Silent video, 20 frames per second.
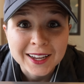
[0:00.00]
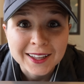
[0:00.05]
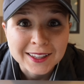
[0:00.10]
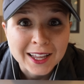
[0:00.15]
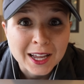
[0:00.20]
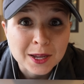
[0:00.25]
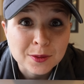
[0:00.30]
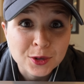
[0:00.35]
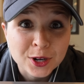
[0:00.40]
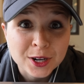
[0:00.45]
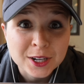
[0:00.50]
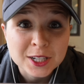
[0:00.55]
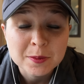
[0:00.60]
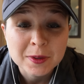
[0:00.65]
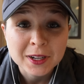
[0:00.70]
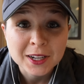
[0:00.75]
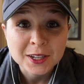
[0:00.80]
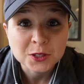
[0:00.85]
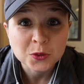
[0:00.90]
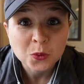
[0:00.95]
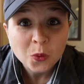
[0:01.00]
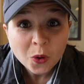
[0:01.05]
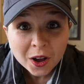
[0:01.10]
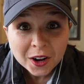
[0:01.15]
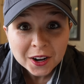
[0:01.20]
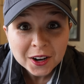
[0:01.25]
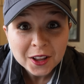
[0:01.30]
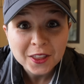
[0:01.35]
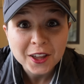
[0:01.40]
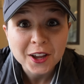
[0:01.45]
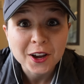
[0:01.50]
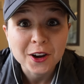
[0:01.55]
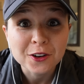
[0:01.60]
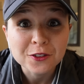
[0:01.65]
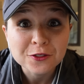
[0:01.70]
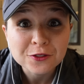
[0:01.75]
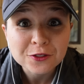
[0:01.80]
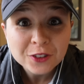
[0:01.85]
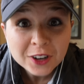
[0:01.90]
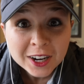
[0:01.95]
Libraries because one, they are
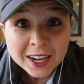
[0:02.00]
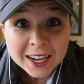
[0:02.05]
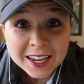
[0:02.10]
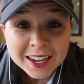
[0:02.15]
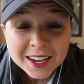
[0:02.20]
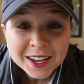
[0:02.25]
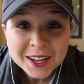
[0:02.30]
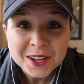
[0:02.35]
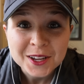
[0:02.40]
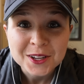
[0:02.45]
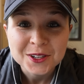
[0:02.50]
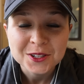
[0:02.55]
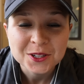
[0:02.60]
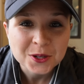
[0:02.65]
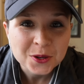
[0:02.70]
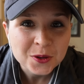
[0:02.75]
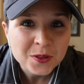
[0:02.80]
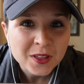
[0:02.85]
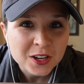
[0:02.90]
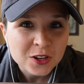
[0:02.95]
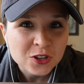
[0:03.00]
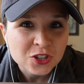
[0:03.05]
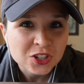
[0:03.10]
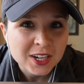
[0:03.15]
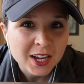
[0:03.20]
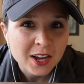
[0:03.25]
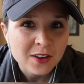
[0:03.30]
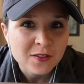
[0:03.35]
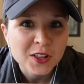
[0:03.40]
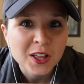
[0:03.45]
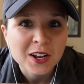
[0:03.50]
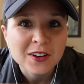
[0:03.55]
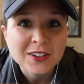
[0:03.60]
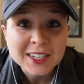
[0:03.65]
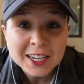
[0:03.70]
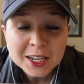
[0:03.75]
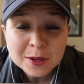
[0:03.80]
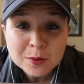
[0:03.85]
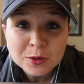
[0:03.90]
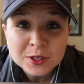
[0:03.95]
free, two, they usually have a lot of
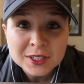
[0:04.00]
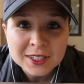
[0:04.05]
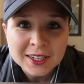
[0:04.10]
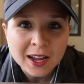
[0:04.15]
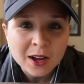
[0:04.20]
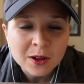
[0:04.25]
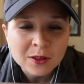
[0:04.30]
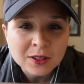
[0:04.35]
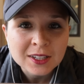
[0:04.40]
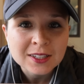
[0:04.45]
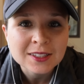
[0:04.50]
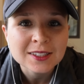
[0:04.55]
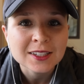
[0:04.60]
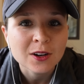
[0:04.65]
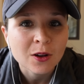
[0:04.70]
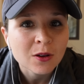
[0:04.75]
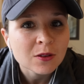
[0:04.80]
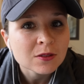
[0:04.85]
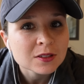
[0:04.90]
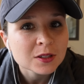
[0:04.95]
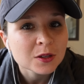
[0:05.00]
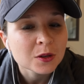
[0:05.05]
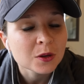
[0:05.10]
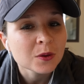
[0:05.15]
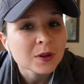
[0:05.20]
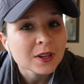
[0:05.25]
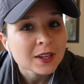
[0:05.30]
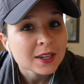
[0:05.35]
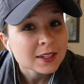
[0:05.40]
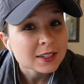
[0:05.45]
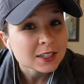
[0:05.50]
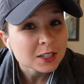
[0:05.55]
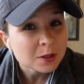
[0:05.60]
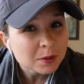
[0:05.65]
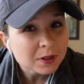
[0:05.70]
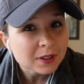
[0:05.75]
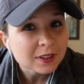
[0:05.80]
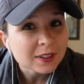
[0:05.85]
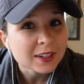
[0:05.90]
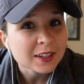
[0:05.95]
tables and outlets, and also
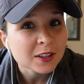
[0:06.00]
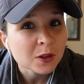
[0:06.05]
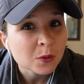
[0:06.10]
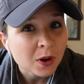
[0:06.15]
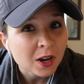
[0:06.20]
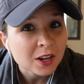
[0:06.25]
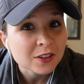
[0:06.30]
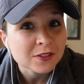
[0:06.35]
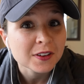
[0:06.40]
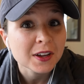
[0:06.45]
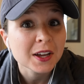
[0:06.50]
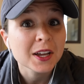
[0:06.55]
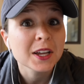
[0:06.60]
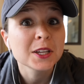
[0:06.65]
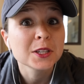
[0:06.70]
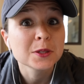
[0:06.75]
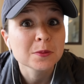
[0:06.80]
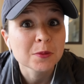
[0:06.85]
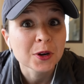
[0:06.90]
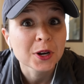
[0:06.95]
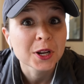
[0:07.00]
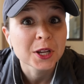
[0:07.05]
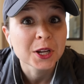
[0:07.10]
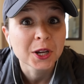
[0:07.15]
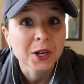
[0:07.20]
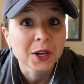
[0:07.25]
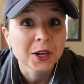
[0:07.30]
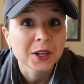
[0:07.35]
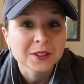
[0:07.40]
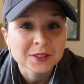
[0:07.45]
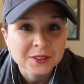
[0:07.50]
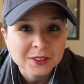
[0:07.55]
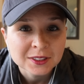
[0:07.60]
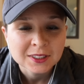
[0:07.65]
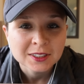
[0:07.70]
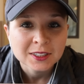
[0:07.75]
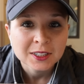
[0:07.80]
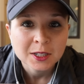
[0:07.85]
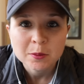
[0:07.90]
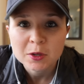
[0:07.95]
typically the Wi-Fi is pretty good.
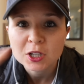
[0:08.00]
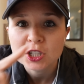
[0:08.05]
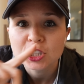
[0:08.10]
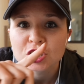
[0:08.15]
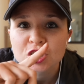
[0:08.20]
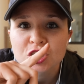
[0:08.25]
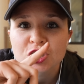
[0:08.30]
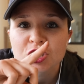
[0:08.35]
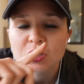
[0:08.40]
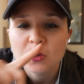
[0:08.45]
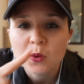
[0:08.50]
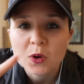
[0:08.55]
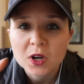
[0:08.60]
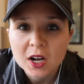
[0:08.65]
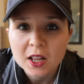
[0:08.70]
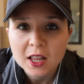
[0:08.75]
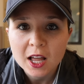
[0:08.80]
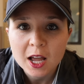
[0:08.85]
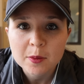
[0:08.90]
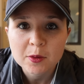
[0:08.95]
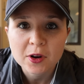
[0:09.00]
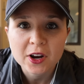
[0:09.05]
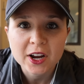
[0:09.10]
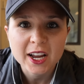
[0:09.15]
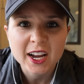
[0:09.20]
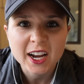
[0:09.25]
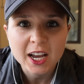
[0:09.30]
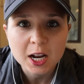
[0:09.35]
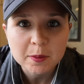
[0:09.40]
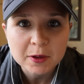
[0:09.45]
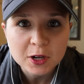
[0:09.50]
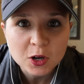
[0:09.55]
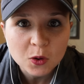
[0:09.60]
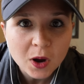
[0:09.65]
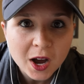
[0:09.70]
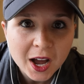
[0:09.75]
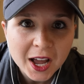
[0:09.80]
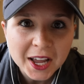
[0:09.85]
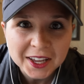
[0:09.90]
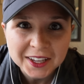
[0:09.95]
But shh, we're in a library, I gotta be
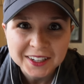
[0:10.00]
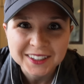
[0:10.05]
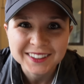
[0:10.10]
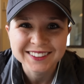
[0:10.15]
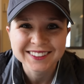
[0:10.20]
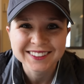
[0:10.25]
quiet.